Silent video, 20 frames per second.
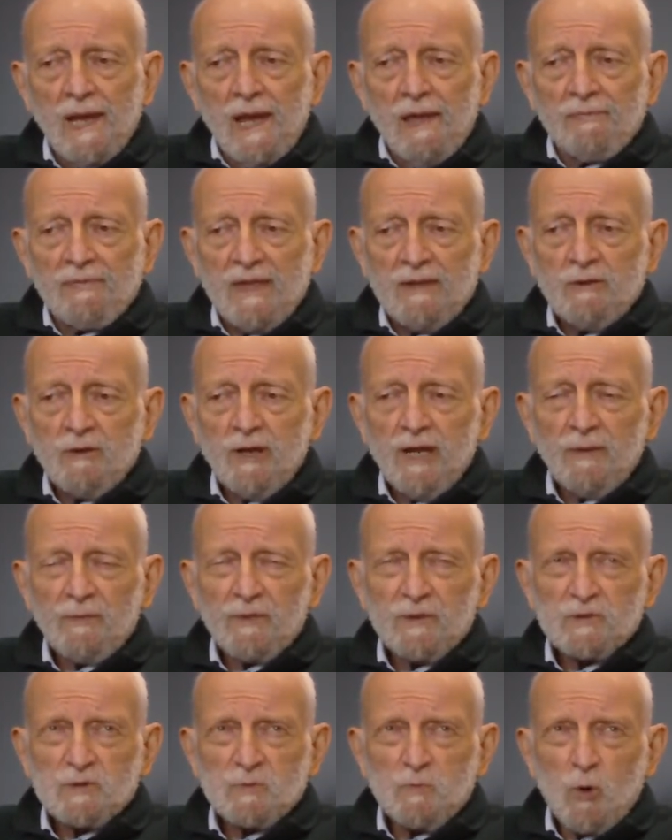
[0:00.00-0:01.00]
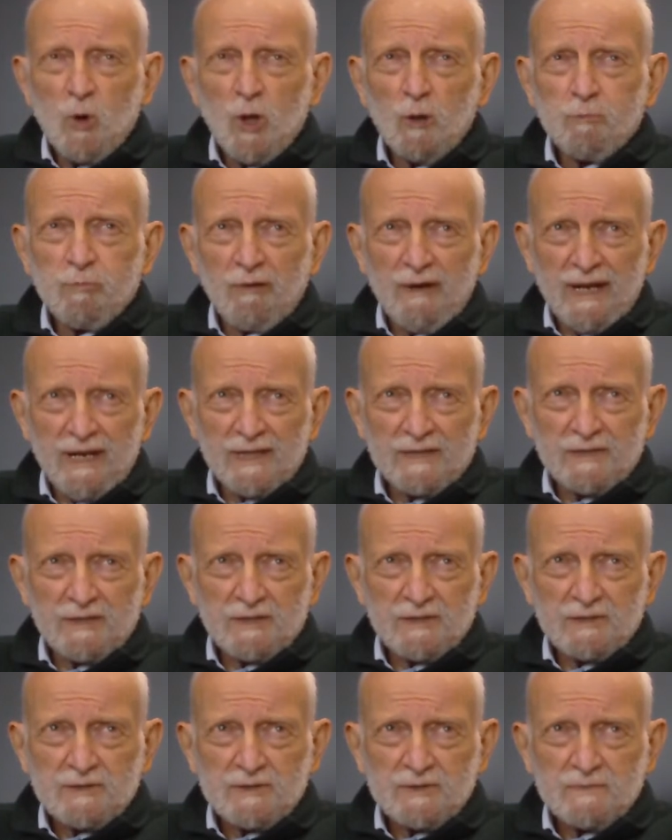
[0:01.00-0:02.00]
Then you get the small
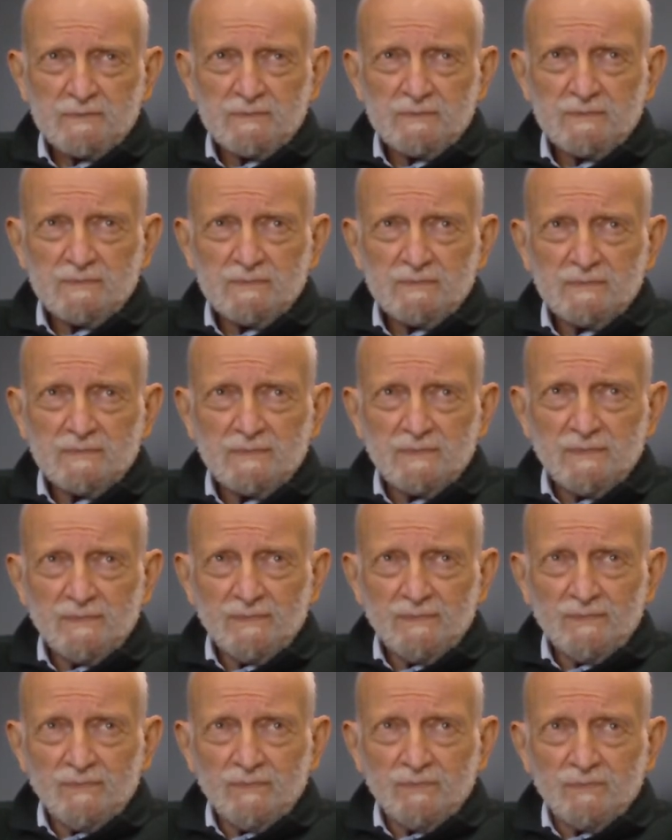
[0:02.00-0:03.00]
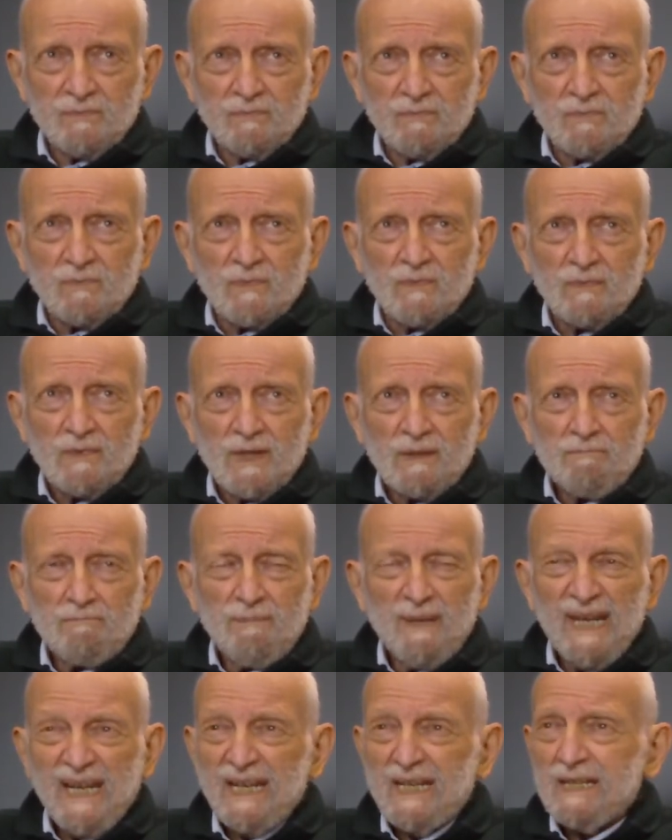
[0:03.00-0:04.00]
predators, the
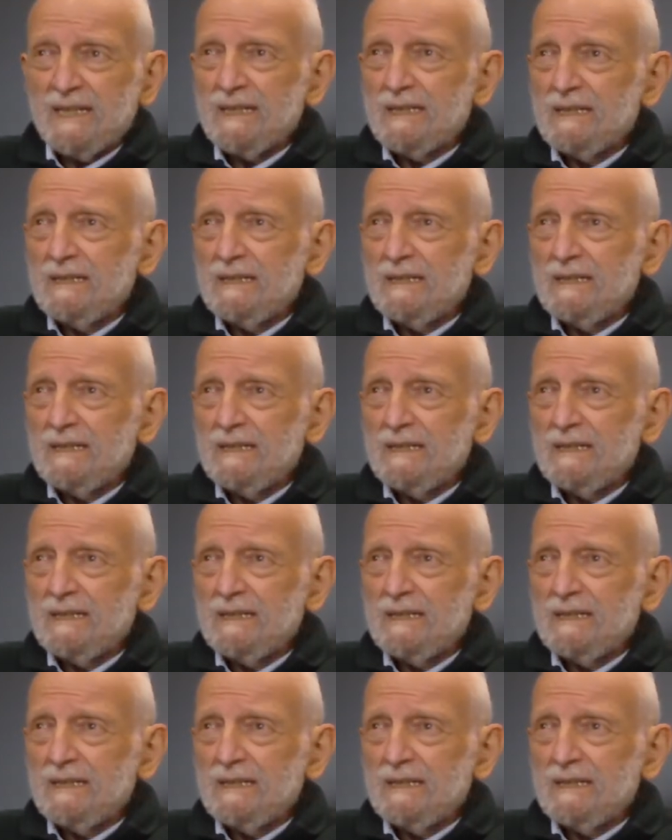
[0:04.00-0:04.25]
mink,